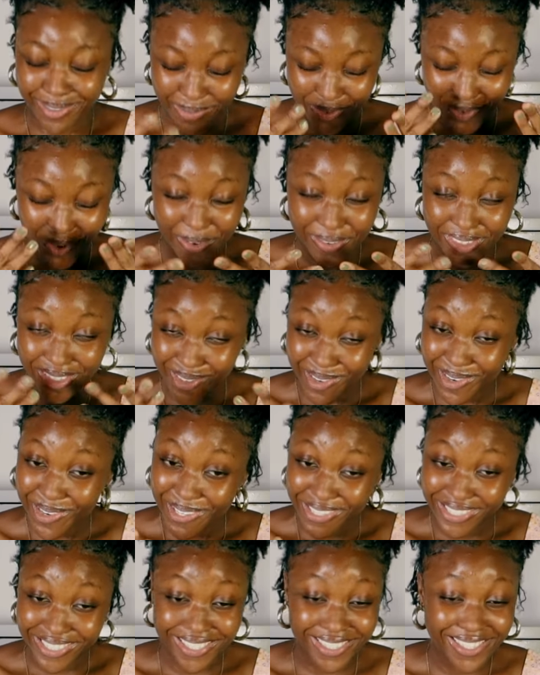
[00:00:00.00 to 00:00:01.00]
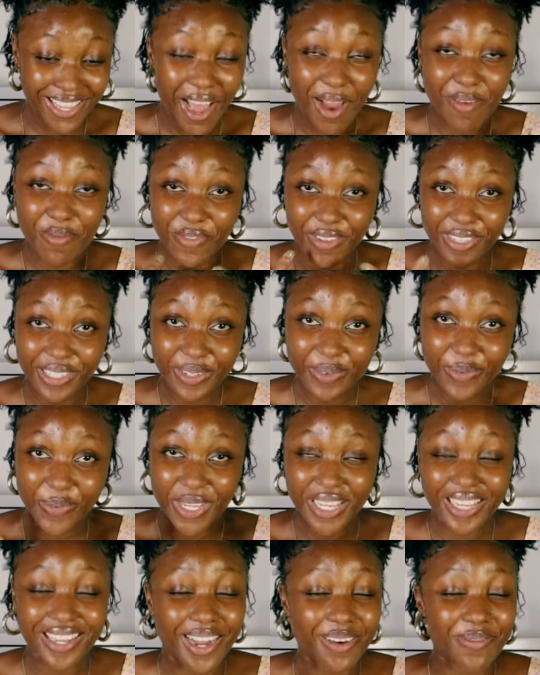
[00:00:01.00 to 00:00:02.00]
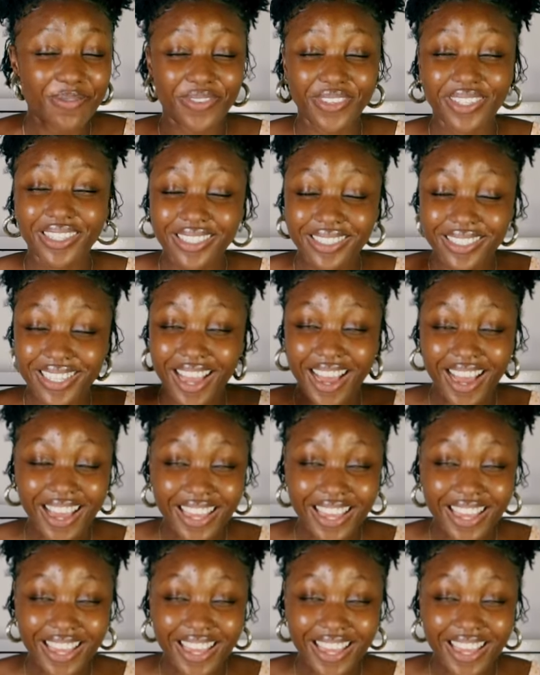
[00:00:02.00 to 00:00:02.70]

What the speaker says: Very talk all this. I'm feeling weak, I'm feeling